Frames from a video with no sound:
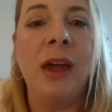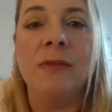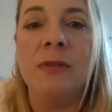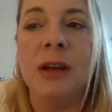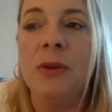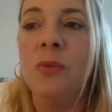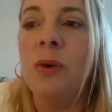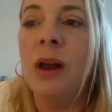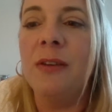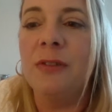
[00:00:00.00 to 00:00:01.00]
every
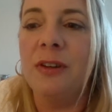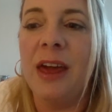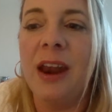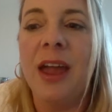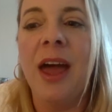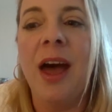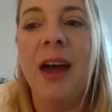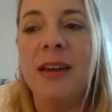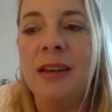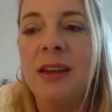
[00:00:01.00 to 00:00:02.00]
whatever that I
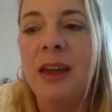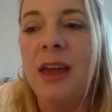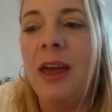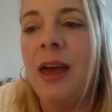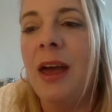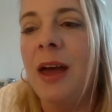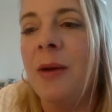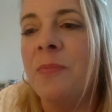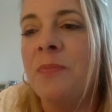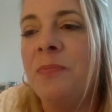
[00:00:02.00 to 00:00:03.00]
had.
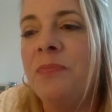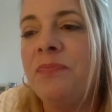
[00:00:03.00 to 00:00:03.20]
Um,